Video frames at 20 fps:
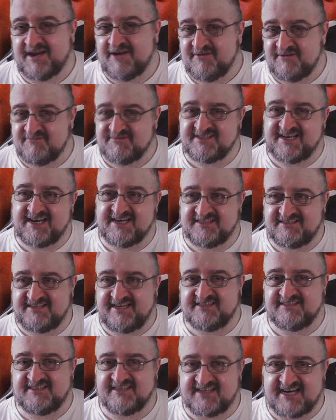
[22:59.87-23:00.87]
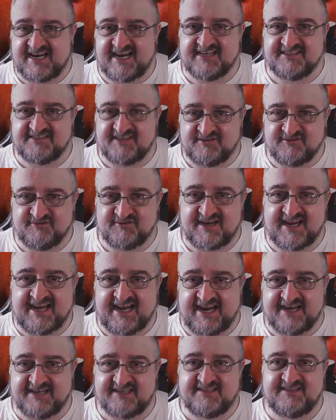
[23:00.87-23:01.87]
It was actually a sarcastic look
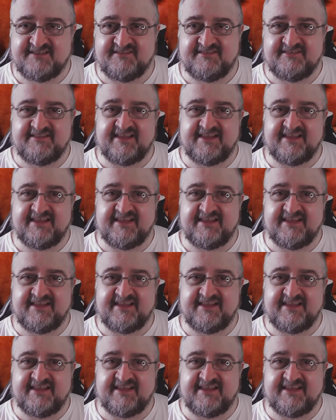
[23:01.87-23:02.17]
at the